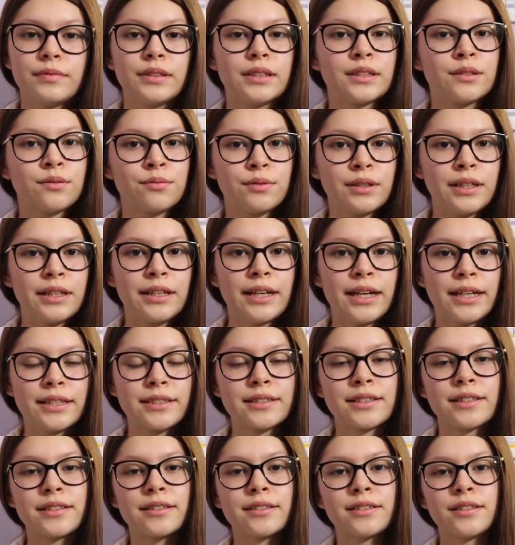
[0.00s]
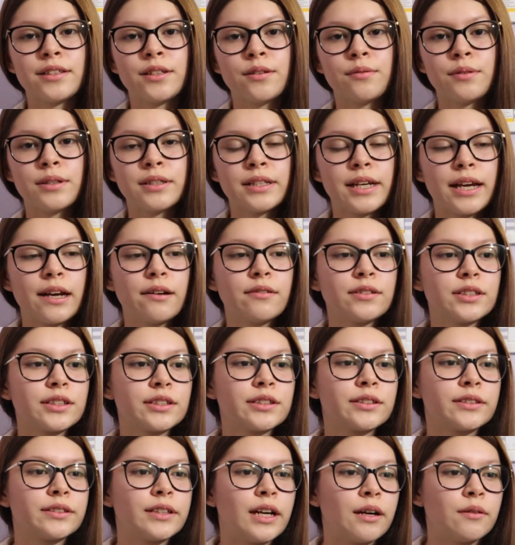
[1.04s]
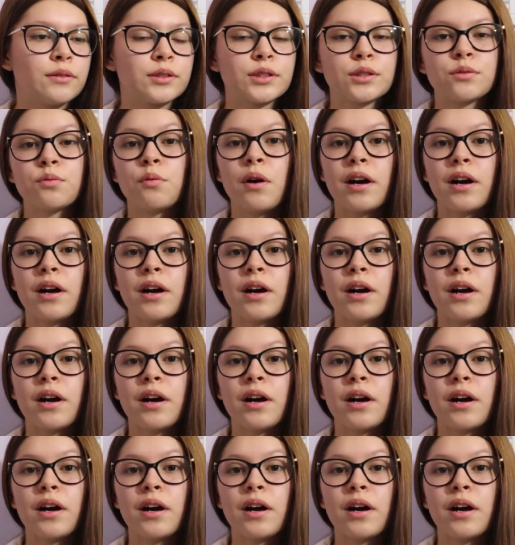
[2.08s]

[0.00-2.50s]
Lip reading: It's really nice because one day I was just